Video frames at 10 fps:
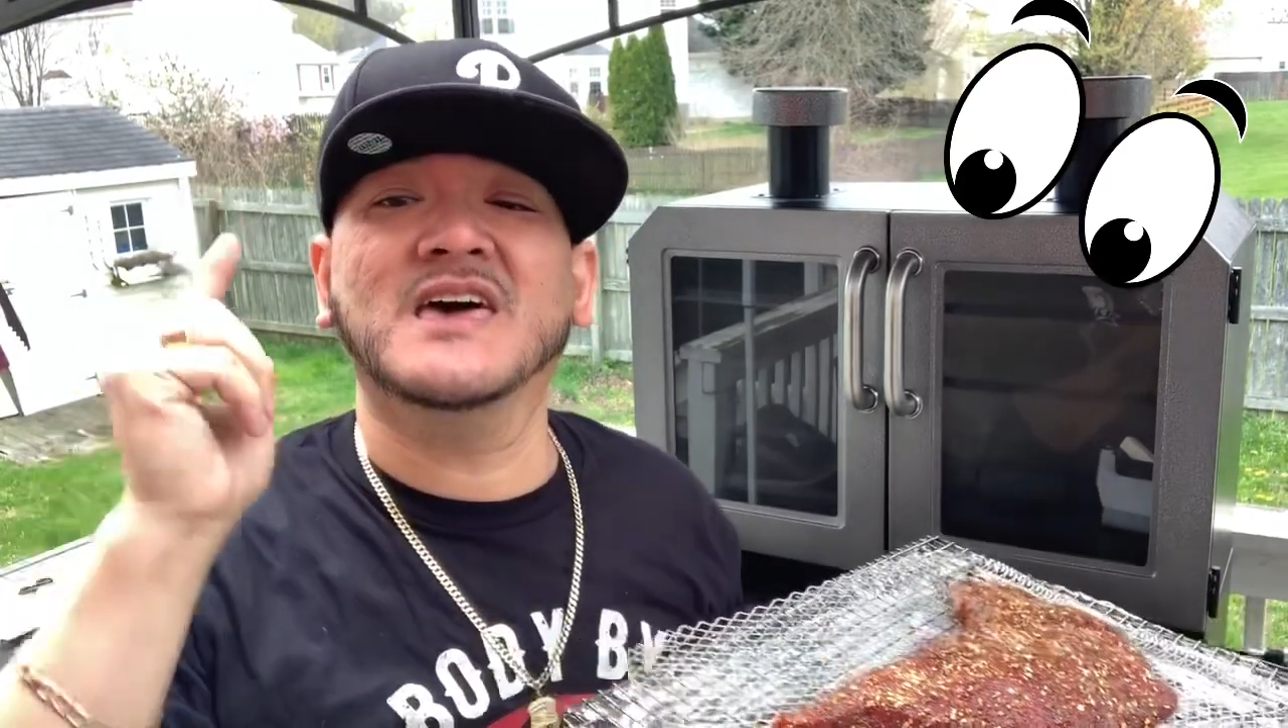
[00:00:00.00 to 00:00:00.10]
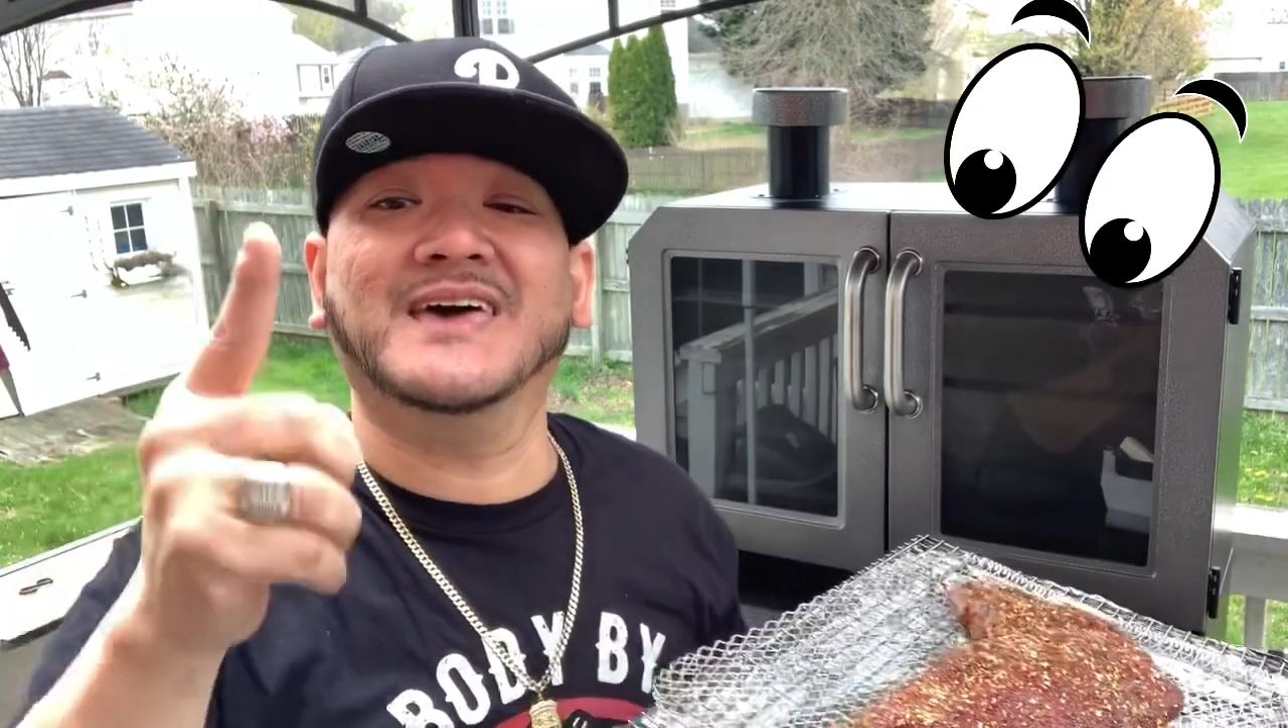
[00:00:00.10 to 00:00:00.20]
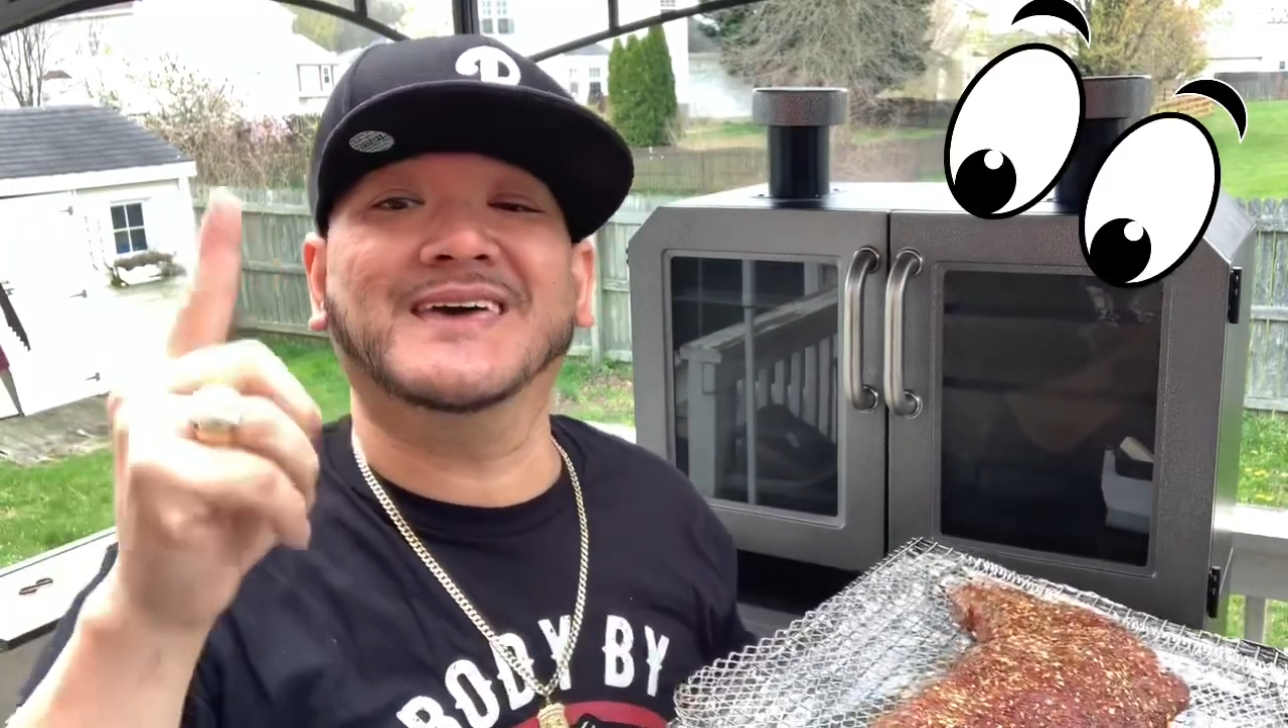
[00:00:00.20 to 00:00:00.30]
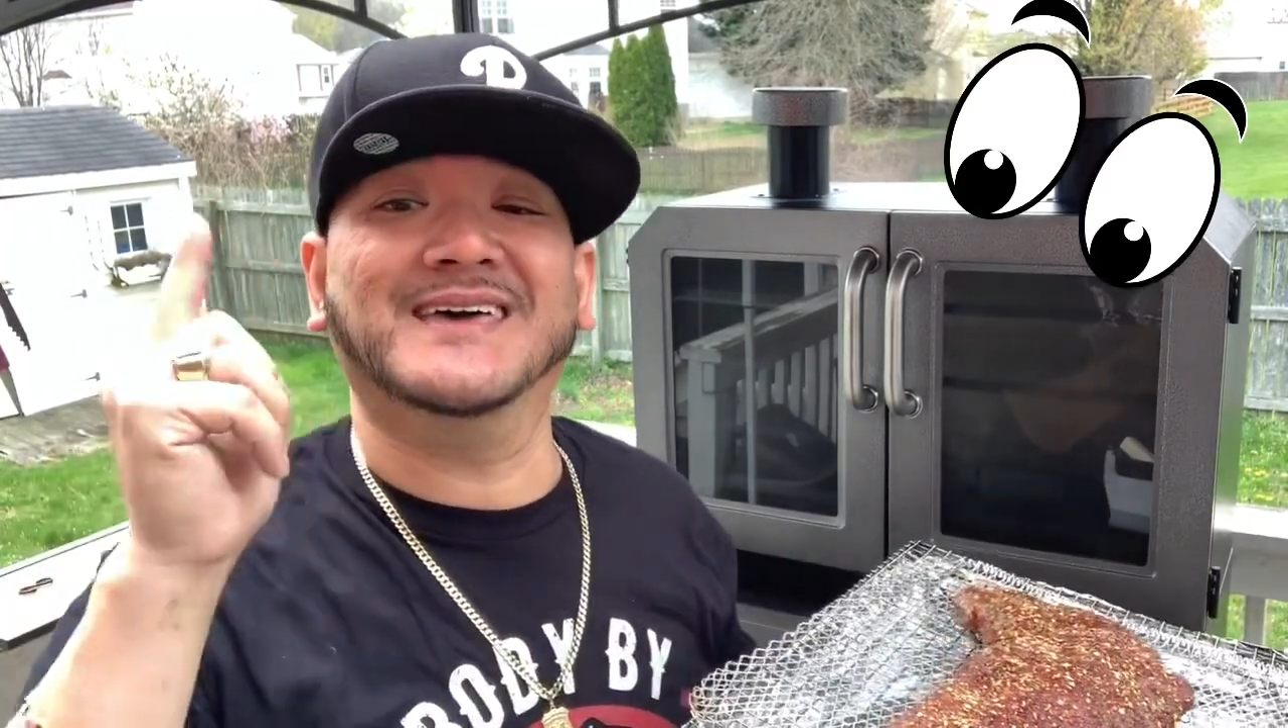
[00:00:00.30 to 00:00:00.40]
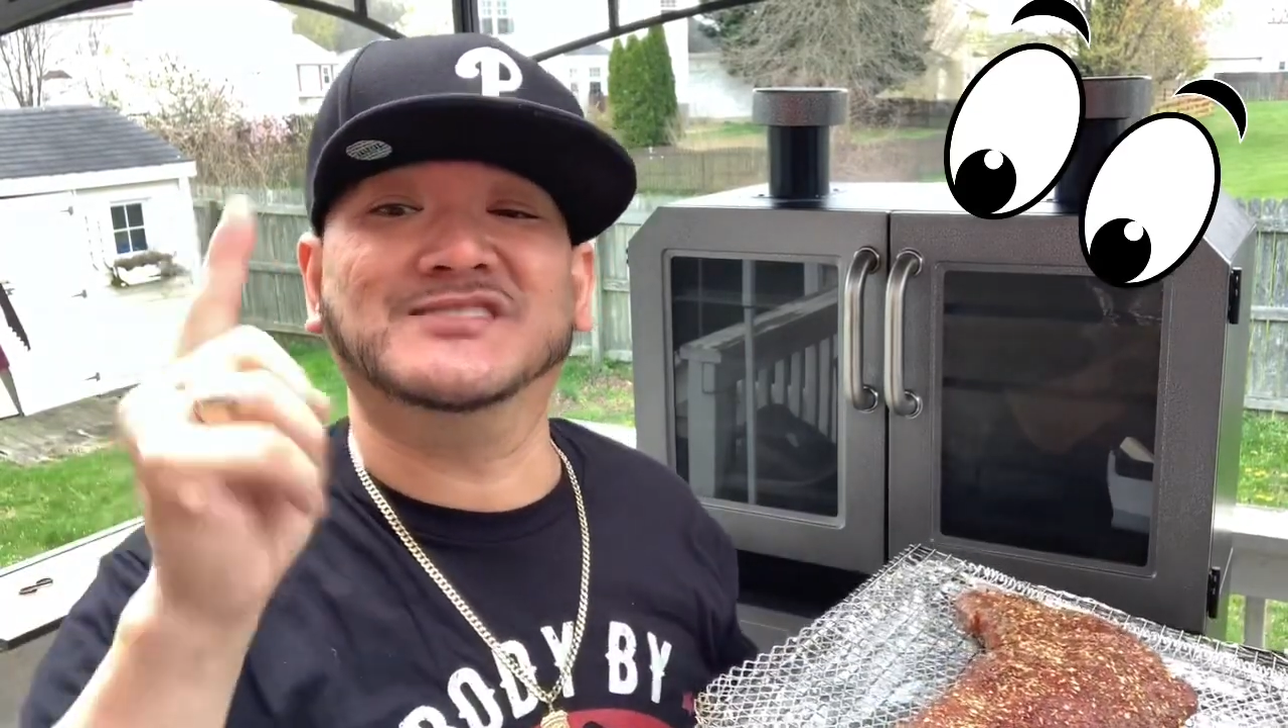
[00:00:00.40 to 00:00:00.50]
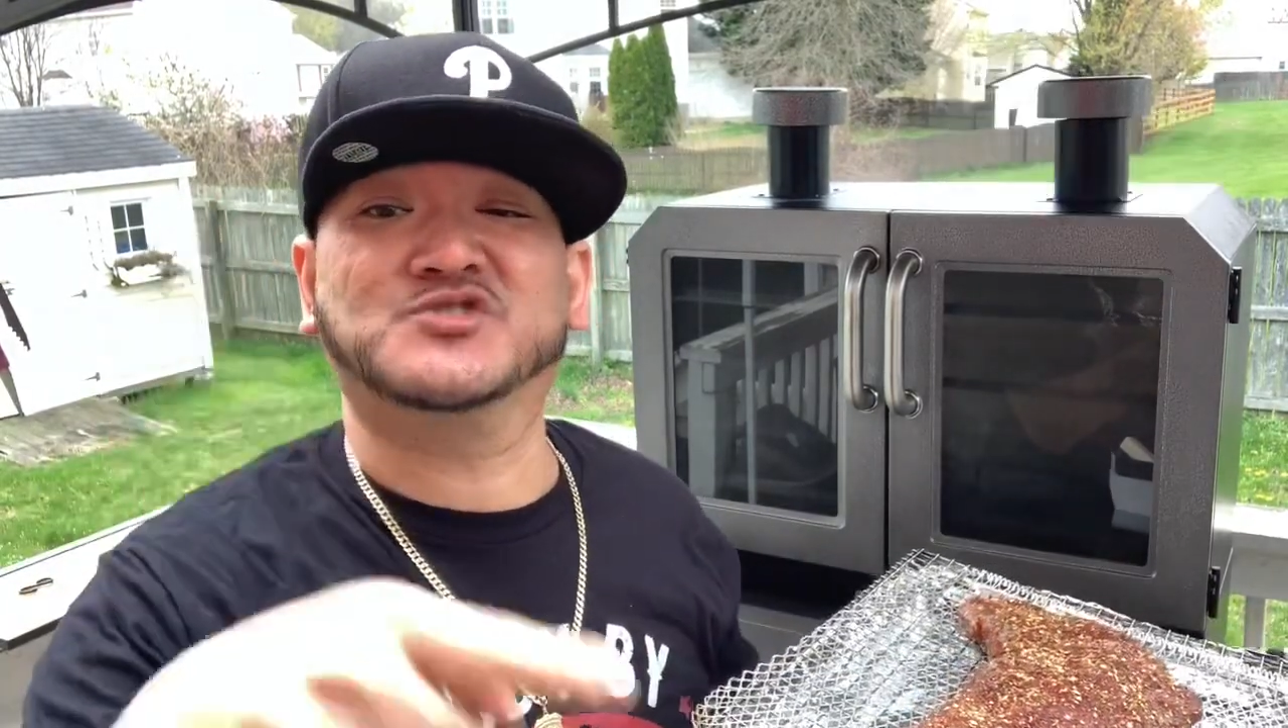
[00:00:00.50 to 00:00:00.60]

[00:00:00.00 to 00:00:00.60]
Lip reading: it is